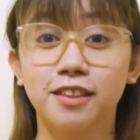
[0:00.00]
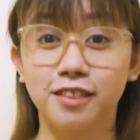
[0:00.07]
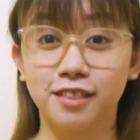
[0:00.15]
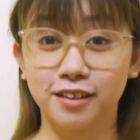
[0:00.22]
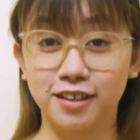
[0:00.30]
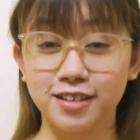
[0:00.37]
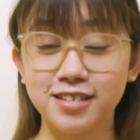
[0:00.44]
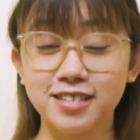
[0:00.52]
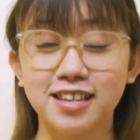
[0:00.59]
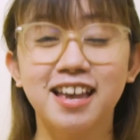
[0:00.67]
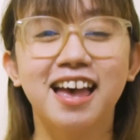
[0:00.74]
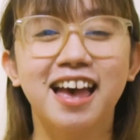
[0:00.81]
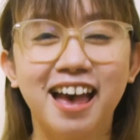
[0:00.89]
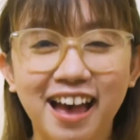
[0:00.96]
Thus,
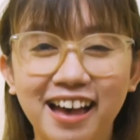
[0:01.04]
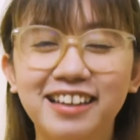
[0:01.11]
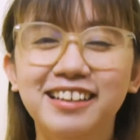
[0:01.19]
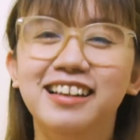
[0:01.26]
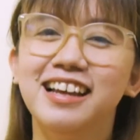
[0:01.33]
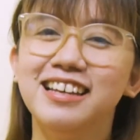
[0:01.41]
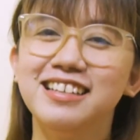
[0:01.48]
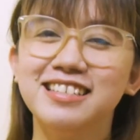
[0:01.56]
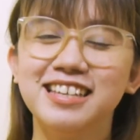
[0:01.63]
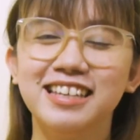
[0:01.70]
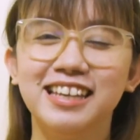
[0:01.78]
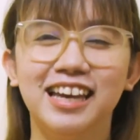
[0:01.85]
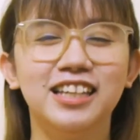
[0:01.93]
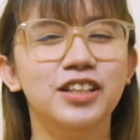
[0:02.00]

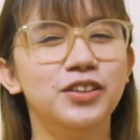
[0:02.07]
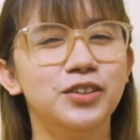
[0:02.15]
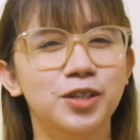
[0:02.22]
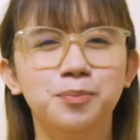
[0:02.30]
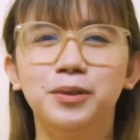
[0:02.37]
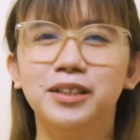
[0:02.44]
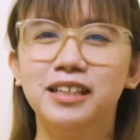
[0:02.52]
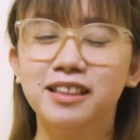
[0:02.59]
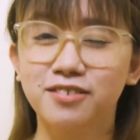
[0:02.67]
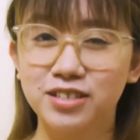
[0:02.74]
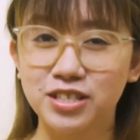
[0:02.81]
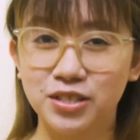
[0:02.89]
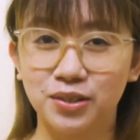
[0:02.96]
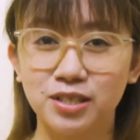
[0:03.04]
analyzing and interpreting the
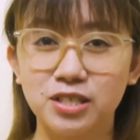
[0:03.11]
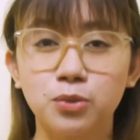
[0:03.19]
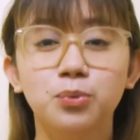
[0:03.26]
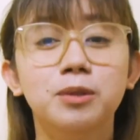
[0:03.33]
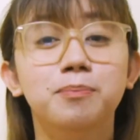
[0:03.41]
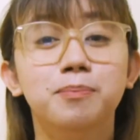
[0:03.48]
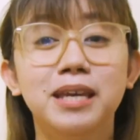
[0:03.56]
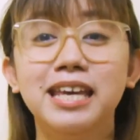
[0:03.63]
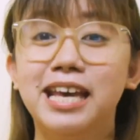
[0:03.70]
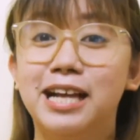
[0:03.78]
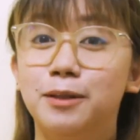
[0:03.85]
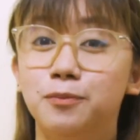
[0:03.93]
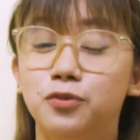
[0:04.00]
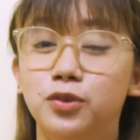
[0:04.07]
results will be
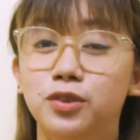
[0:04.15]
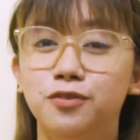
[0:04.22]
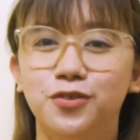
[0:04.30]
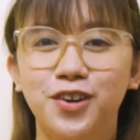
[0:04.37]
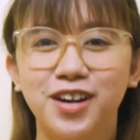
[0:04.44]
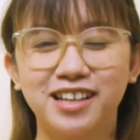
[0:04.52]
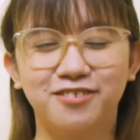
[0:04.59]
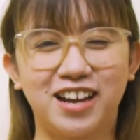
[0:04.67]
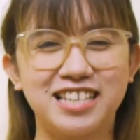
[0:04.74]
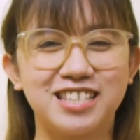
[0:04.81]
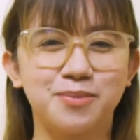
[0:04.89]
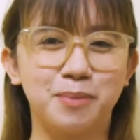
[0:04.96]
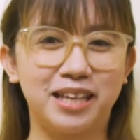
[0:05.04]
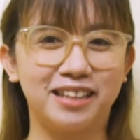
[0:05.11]
helpful for
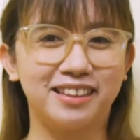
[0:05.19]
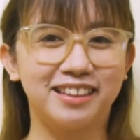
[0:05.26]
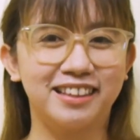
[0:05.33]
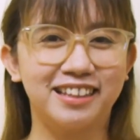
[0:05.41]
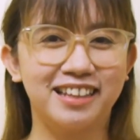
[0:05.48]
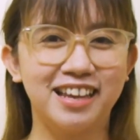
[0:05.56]
advancement.